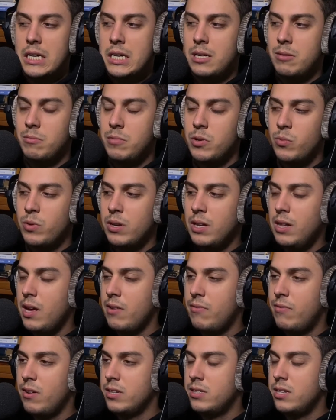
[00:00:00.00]
Um, in real
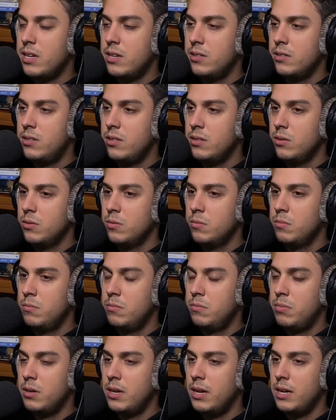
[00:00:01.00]
life, I tend to,
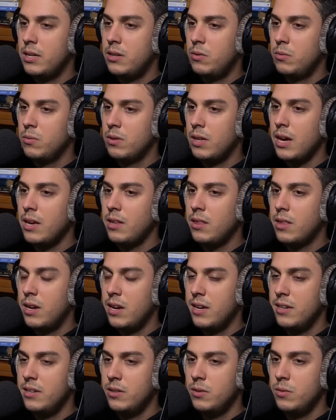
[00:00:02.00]
but I don't like
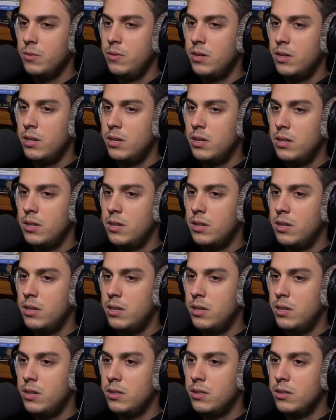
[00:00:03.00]
that I do.
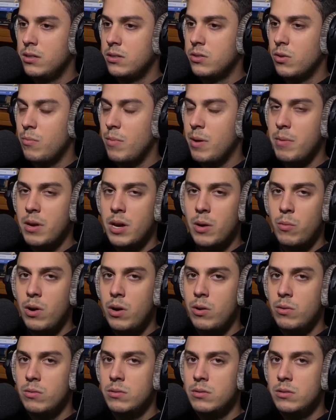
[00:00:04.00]
So maybe I
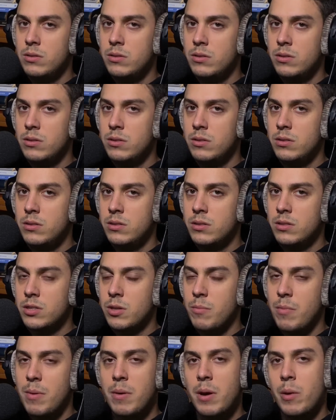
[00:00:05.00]
won't.
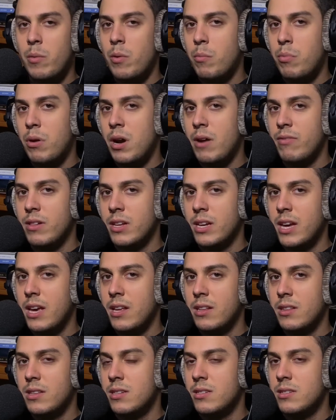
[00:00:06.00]
So maybe I won't
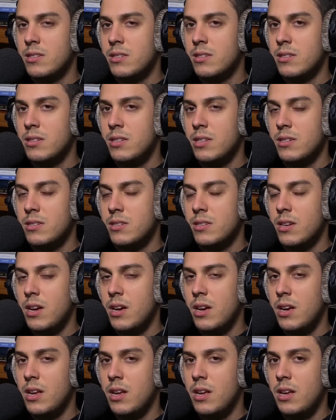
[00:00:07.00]
profligate this this
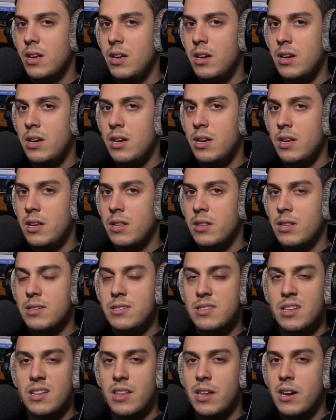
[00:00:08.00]
uh.
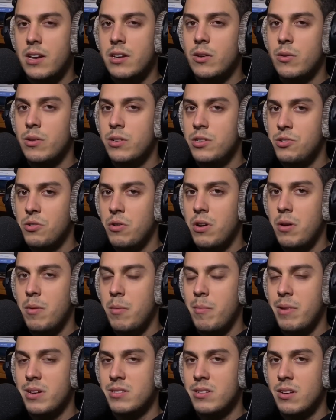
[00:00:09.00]
This thing that I don't enjoy
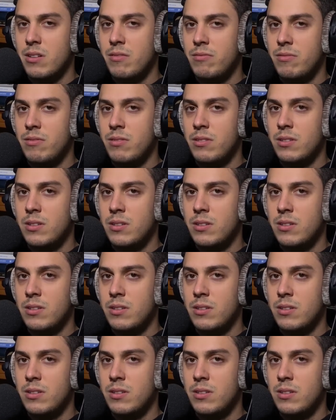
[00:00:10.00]
about myself.